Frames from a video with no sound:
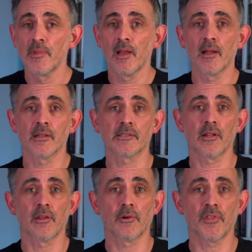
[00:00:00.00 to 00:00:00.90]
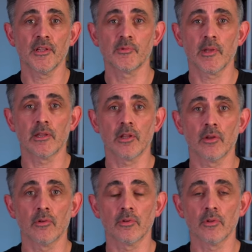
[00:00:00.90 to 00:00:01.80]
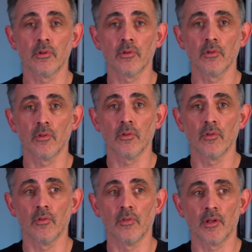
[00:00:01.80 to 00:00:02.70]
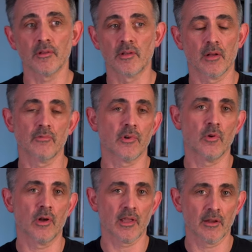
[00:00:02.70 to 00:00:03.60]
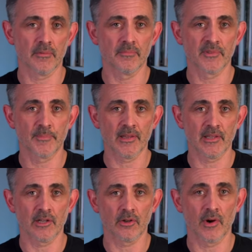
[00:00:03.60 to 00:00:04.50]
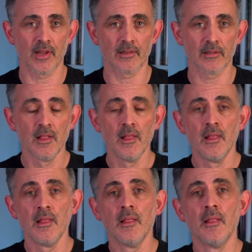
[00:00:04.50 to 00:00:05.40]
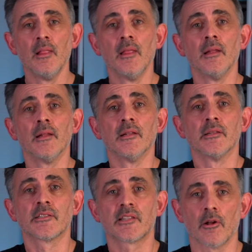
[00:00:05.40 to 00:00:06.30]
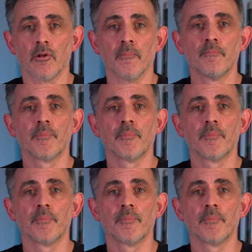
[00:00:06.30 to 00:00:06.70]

Uh, so there are things we can do that don't require going and spending a grand. So